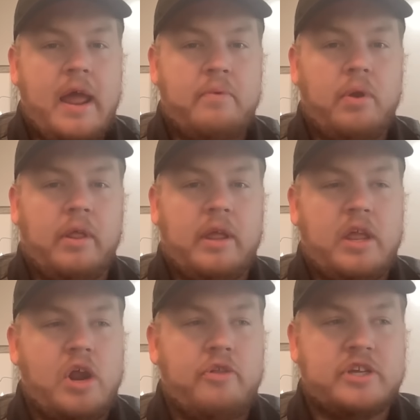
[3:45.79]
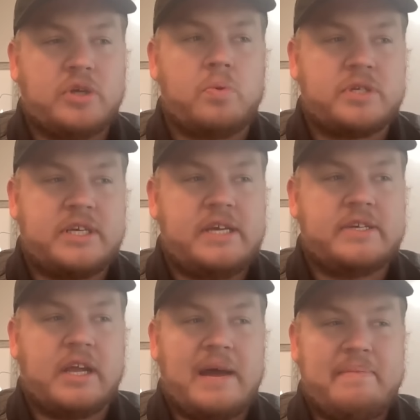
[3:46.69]
and really, you know, this whole
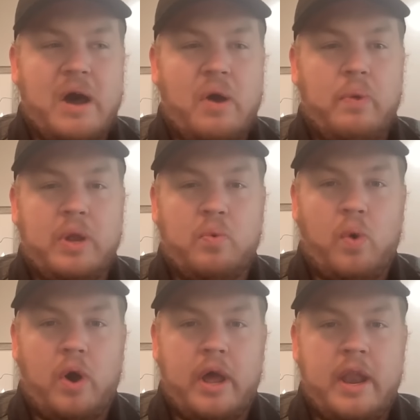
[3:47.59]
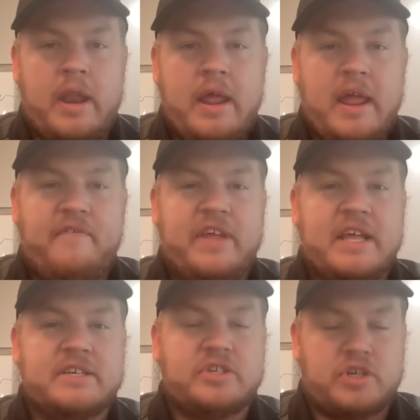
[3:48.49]
season, come out week one, if he
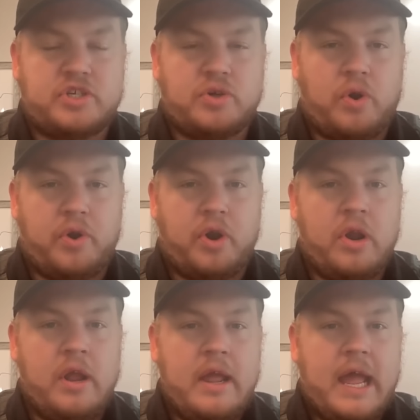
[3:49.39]
is the starter,